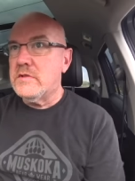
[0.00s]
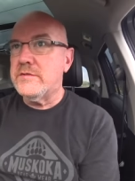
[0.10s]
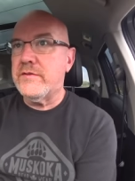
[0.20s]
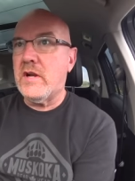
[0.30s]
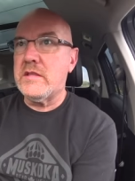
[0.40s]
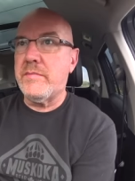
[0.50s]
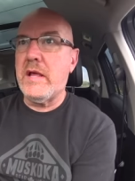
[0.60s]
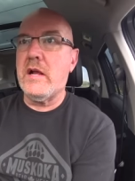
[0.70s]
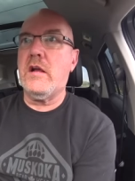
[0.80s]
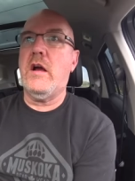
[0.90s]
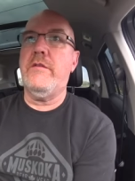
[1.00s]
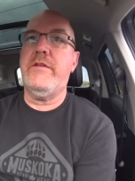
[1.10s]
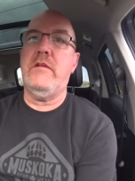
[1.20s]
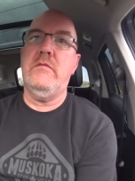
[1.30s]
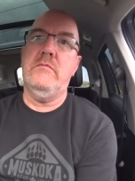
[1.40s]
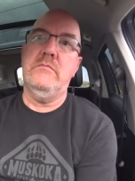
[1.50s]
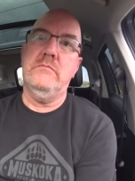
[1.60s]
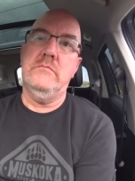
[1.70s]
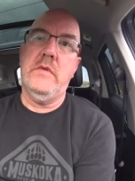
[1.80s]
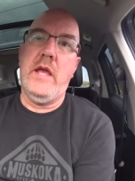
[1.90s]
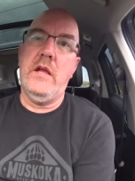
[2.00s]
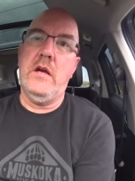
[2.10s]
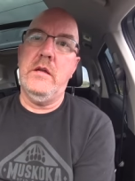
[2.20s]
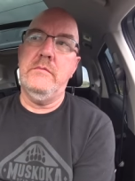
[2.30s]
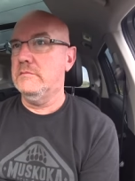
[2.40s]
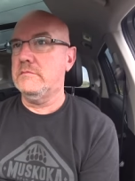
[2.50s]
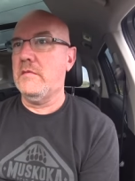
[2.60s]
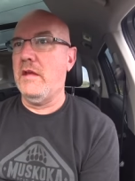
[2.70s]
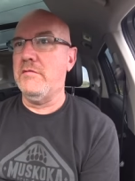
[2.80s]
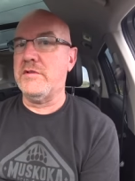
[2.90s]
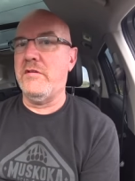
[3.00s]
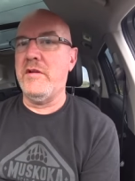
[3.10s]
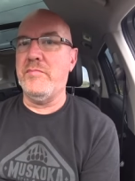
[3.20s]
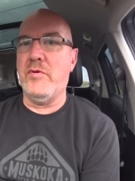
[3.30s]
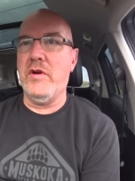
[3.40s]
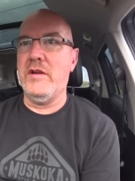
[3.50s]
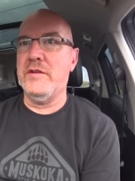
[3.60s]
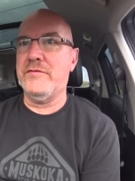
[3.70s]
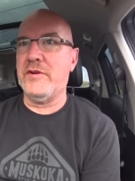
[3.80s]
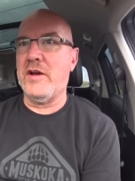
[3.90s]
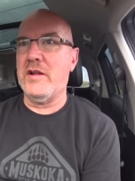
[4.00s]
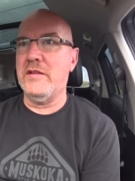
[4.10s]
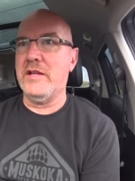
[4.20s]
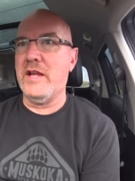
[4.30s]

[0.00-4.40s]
just forgot the black coffee. Hang on. It was already poured. He just forgot on the